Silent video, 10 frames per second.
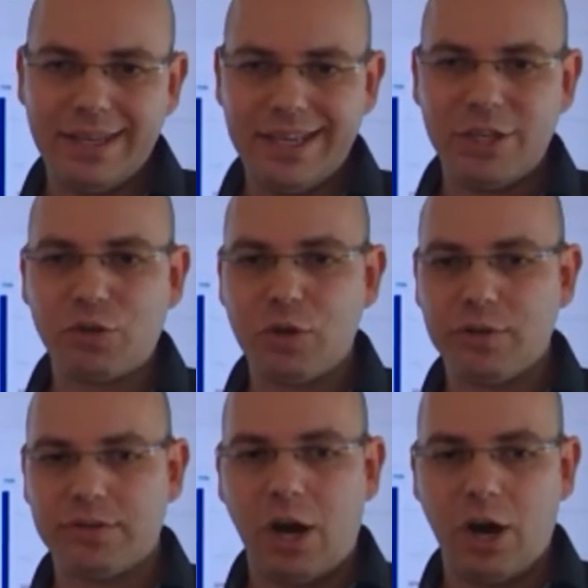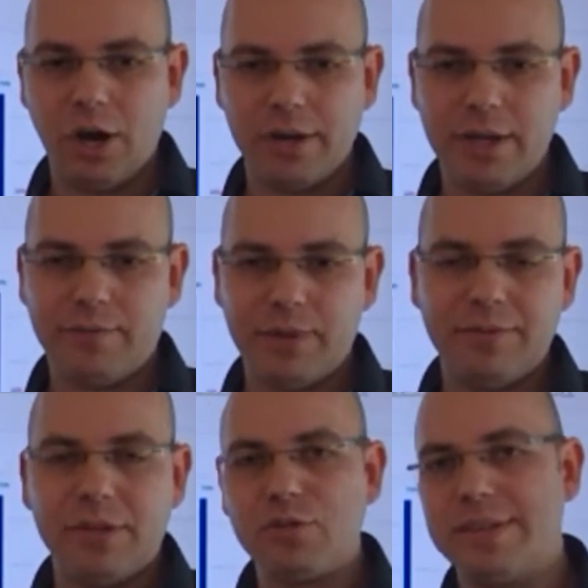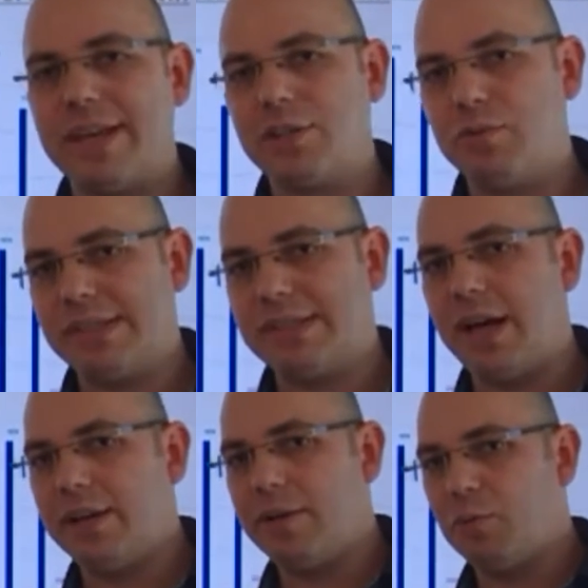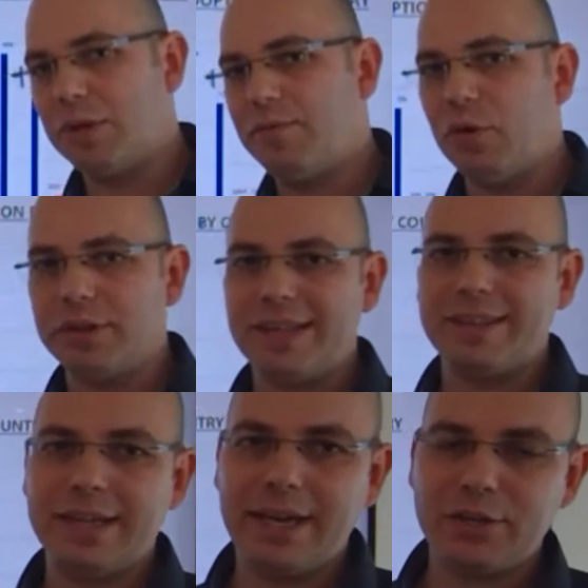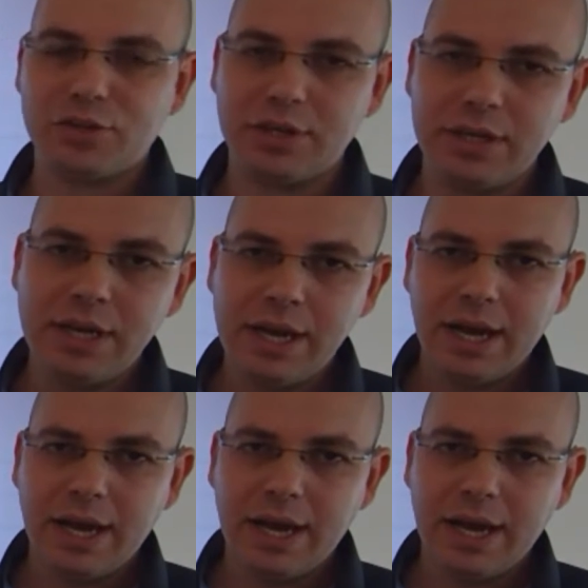the issuers are, if the transaction was done with full authentication,